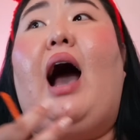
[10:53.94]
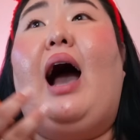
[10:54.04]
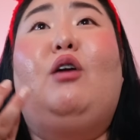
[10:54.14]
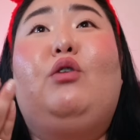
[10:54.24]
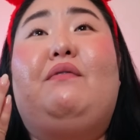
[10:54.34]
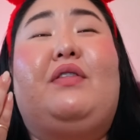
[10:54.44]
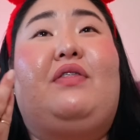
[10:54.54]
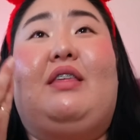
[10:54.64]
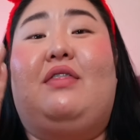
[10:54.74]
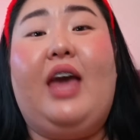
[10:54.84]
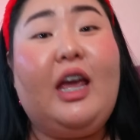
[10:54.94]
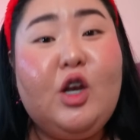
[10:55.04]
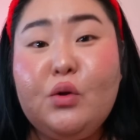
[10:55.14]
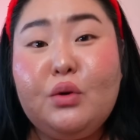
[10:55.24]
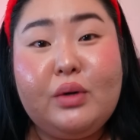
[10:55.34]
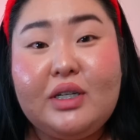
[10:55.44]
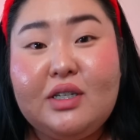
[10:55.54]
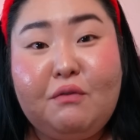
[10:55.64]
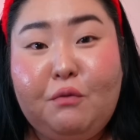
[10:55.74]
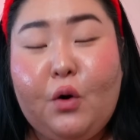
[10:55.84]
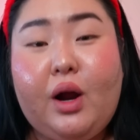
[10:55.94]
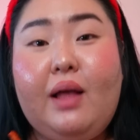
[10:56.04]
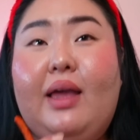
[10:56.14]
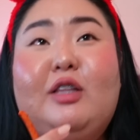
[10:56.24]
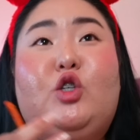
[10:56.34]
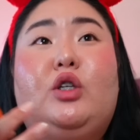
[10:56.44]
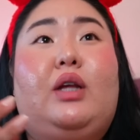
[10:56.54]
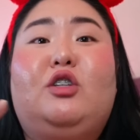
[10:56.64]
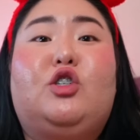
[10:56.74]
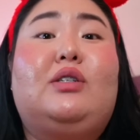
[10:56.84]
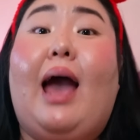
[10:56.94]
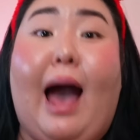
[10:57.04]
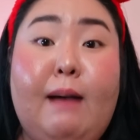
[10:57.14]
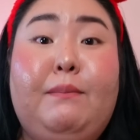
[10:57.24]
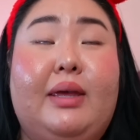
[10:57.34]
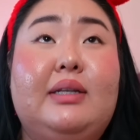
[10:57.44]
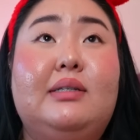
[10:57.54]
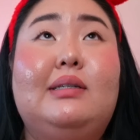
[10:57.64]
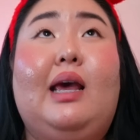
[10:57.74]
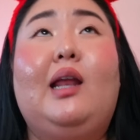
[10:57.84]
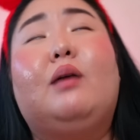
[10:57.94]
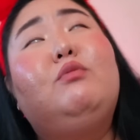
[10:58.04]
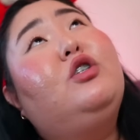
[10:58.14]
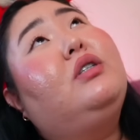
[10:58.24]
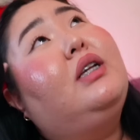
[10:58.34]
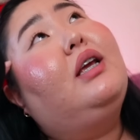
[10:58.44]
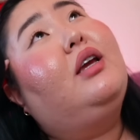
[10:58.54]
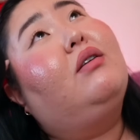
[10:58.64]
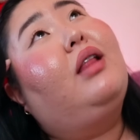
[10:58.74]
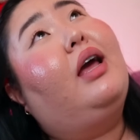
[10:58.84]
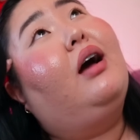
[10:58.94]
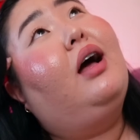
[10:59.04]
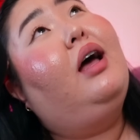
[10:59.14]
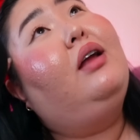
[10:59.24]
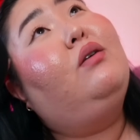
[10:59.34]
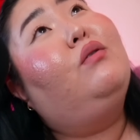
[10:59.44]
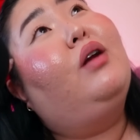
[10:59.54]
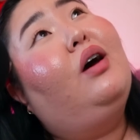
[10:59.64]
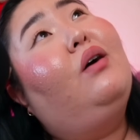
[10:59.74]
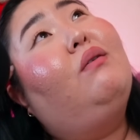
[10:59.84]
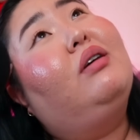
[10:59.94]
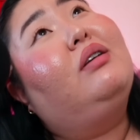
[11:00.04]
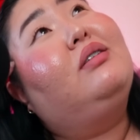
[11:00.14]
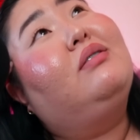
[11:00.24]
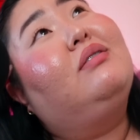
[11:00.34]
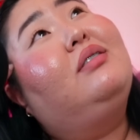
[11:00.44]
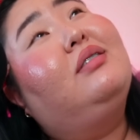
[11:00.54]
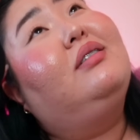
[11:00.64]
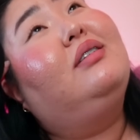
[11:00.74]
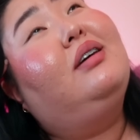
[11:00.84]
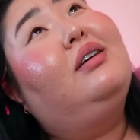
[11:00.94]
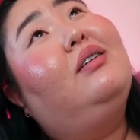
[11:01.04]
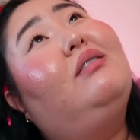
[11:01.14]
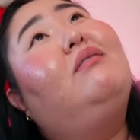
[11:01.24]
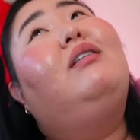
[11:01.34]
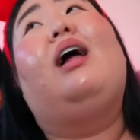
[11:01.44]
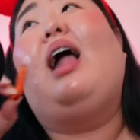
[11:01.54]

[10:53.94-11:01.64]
I don't even think they know the reason for it. It just happens. And I'm just sitting here like, I don't know what you should do.